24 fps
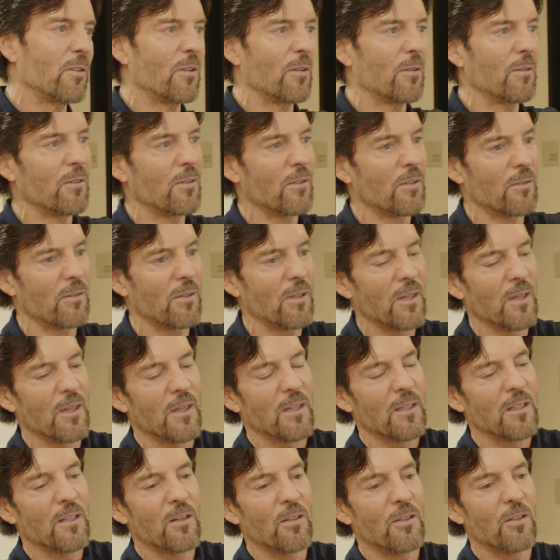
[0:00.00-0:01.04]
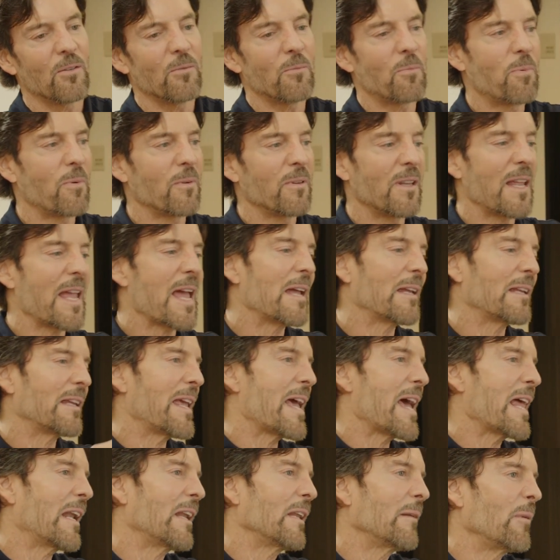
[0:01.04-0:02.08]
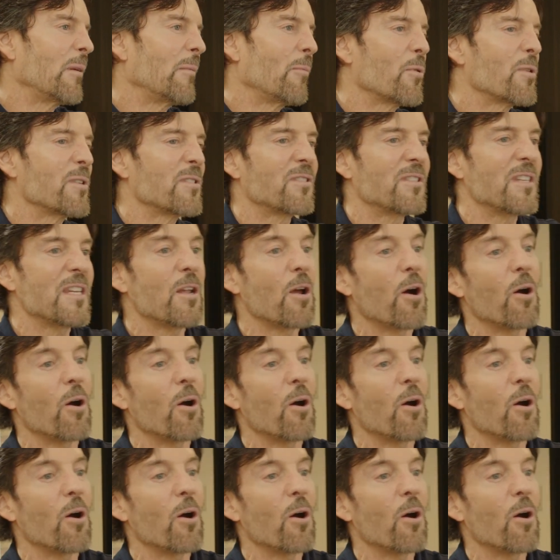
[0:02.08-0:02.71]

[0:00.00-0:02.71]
you add a little bit more C.